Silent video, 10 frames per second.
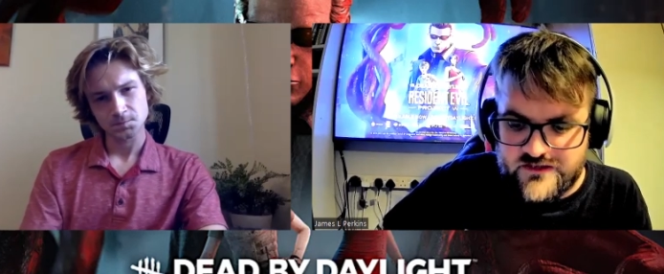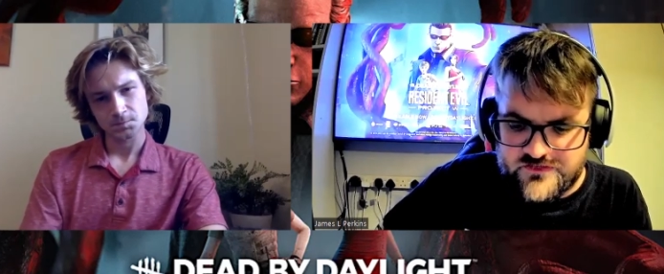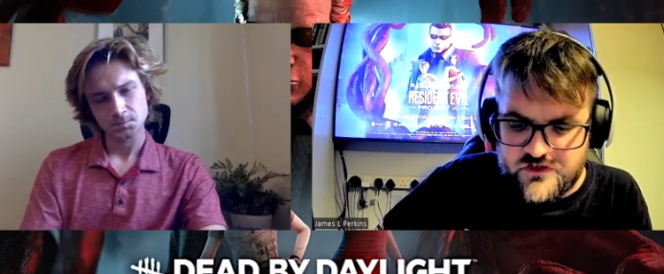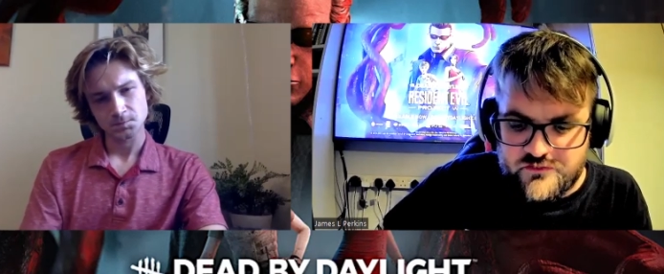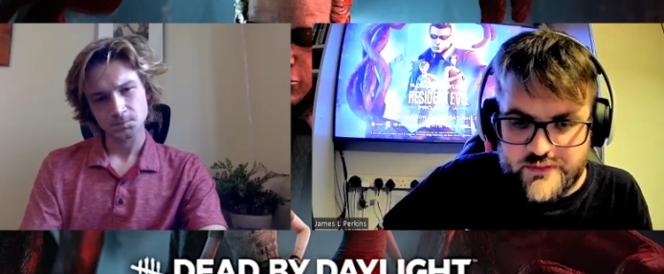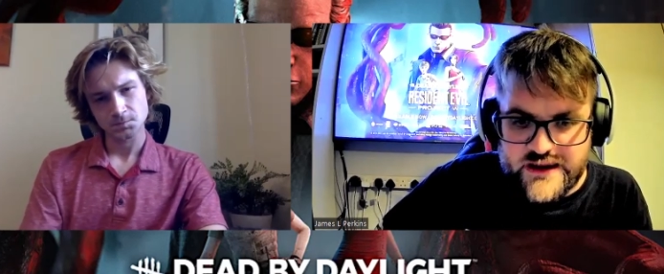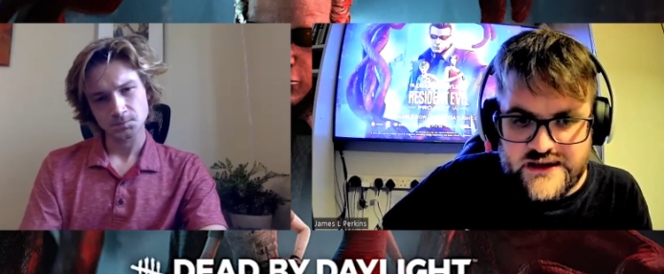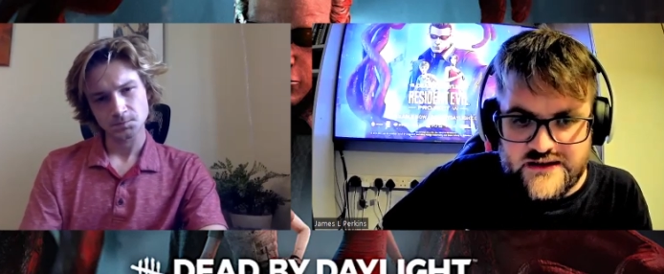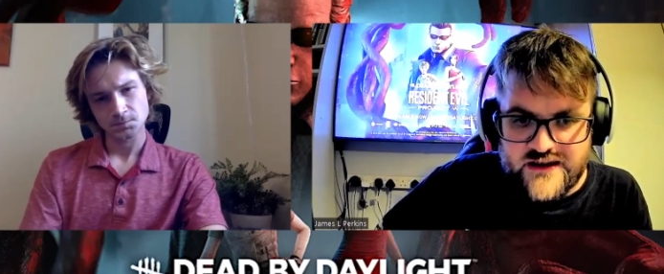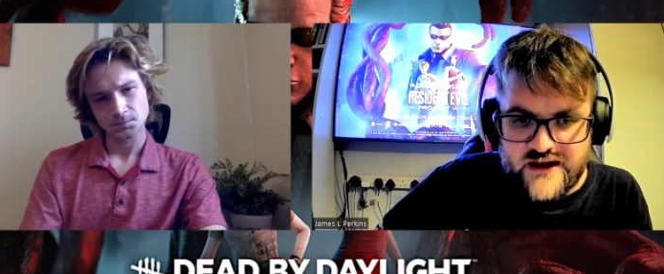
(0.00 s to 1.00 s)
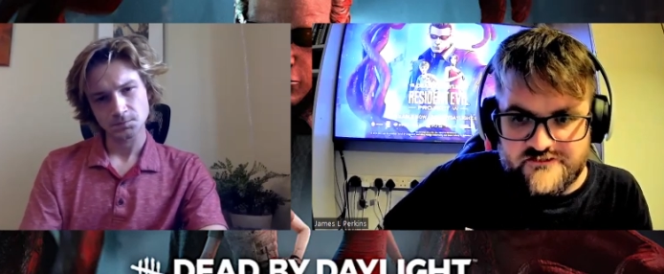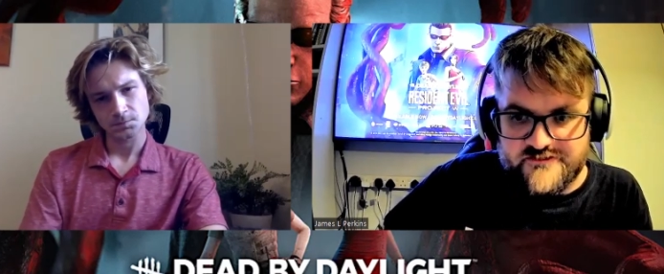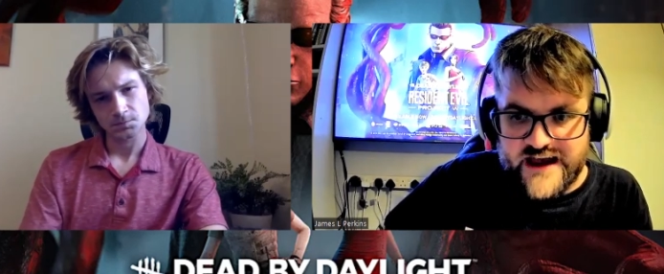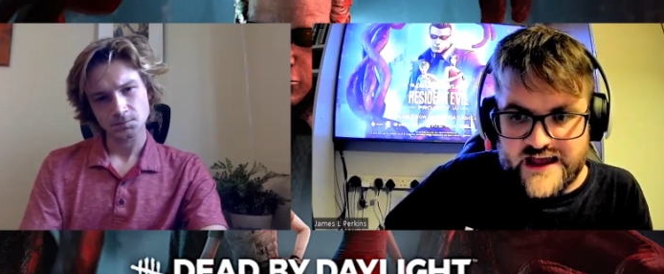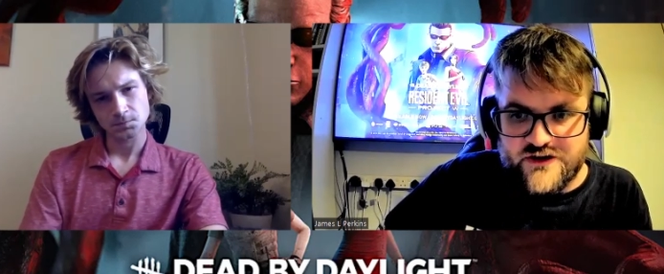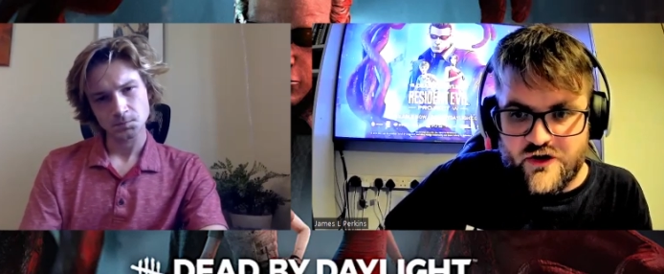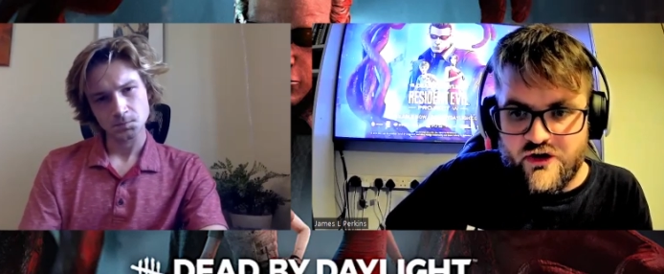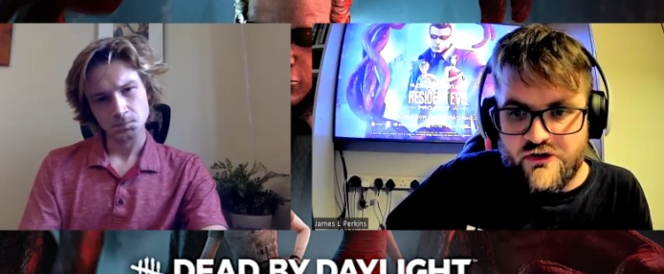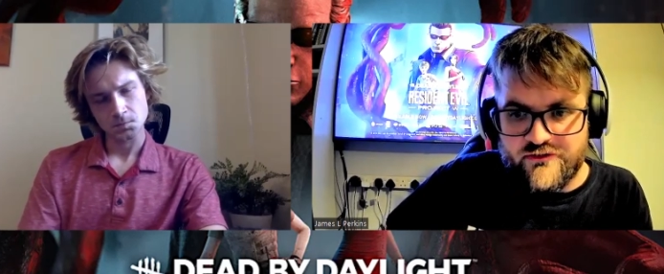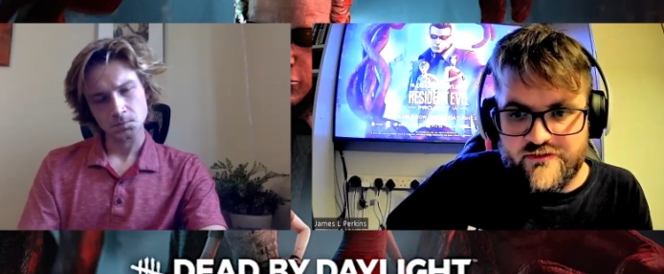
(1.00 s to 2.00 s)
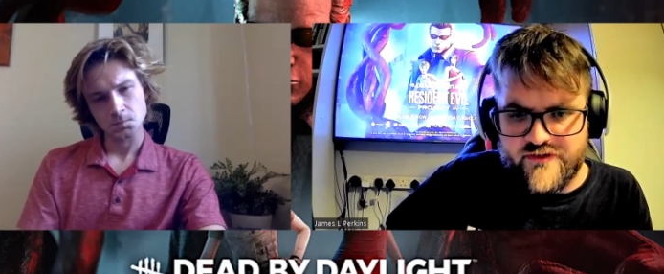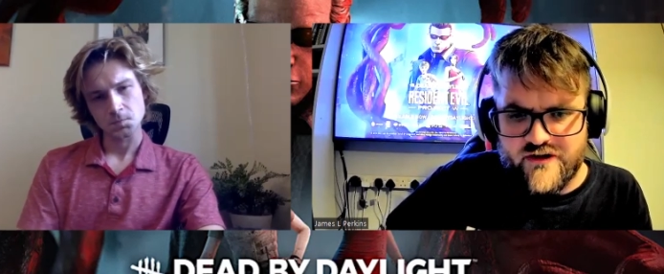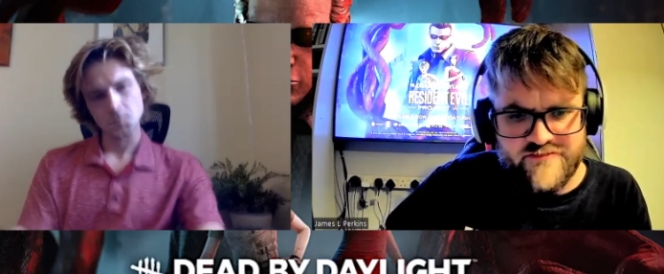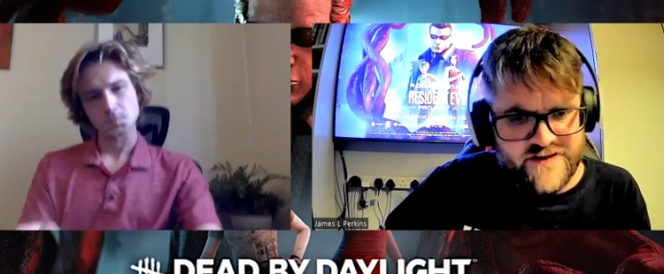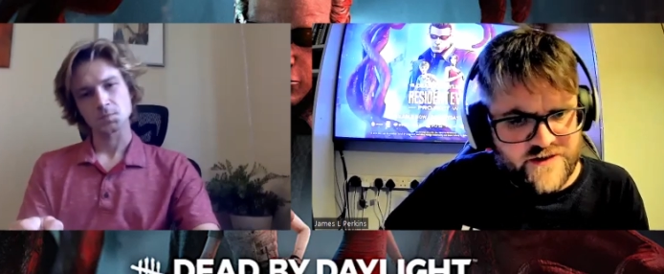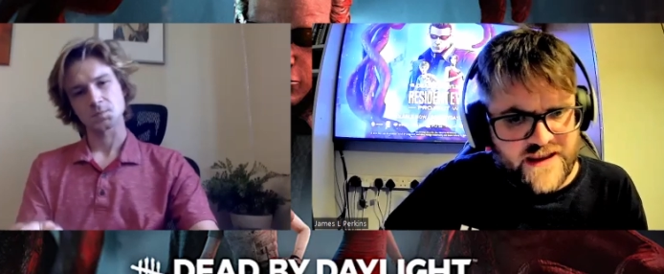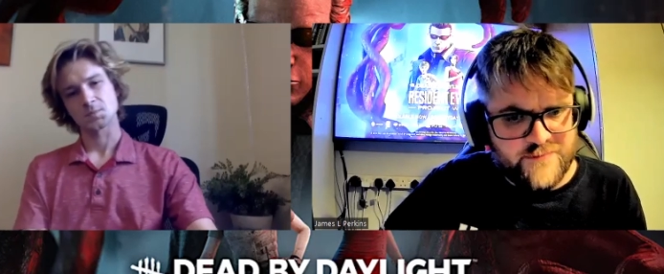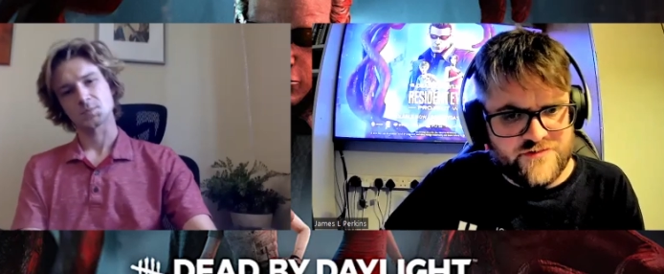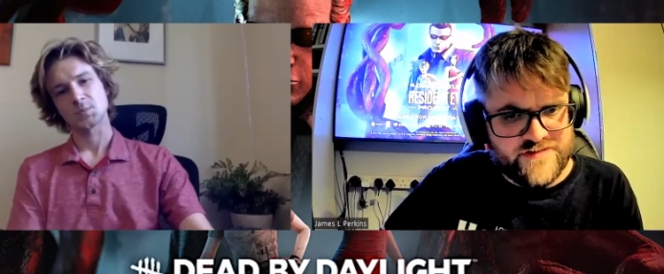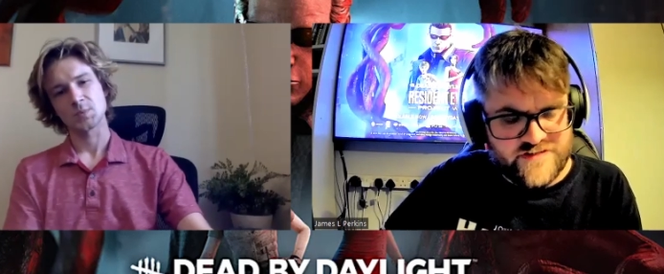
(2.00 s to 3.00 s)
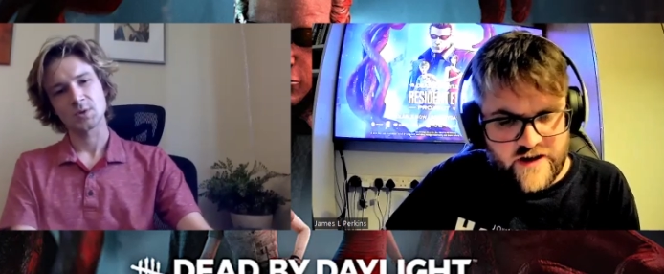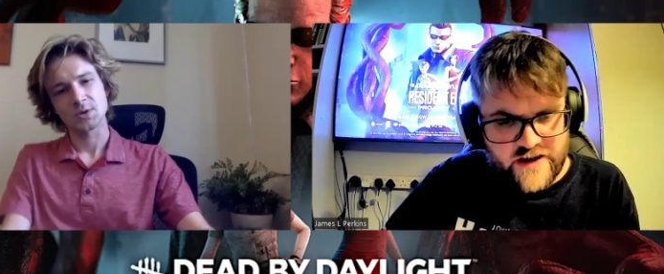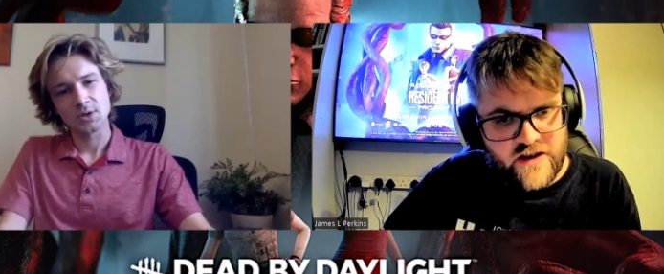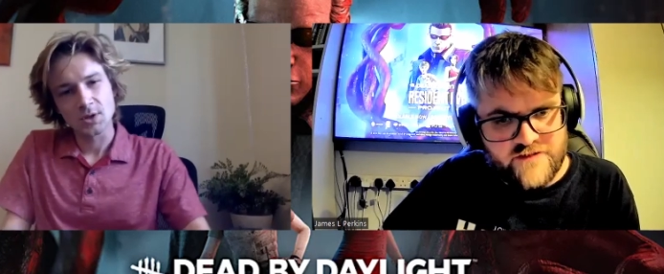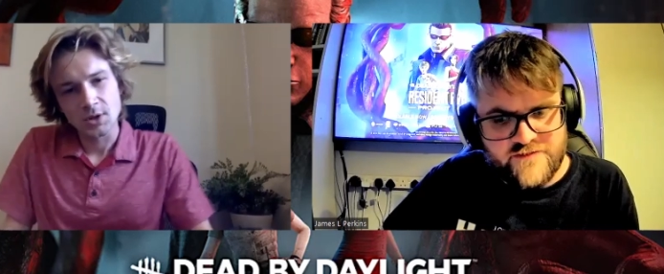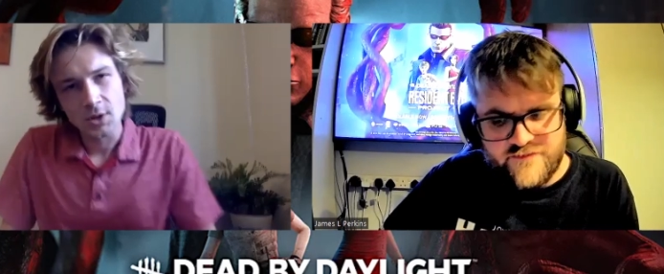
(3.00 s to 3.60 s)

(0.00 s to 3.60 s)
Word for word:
Speaker 1: if you've been a fan of of video games your entire life.